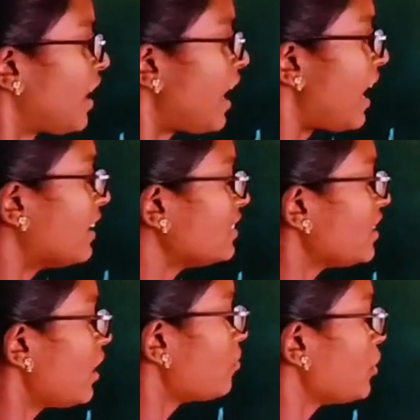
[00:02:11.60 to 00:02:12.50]
And then I
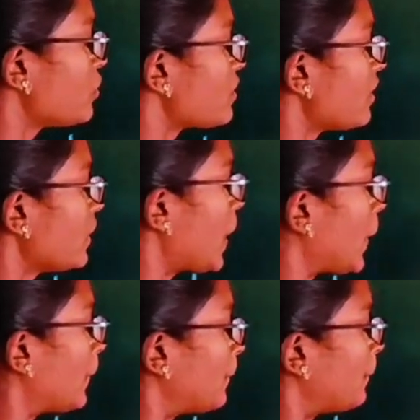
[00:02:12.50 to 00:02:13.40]
am using
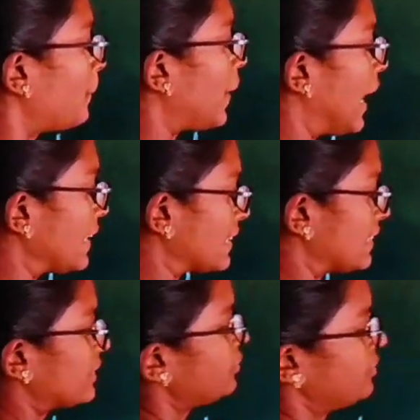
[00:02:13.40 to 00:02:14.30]

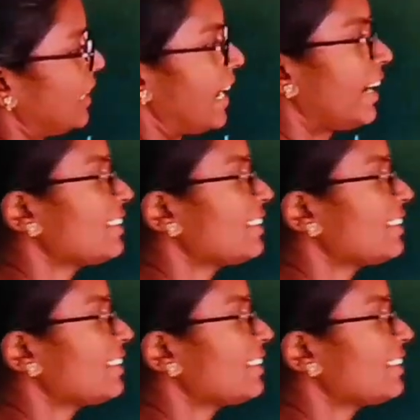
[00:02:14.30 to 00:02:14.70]
paragraph tag.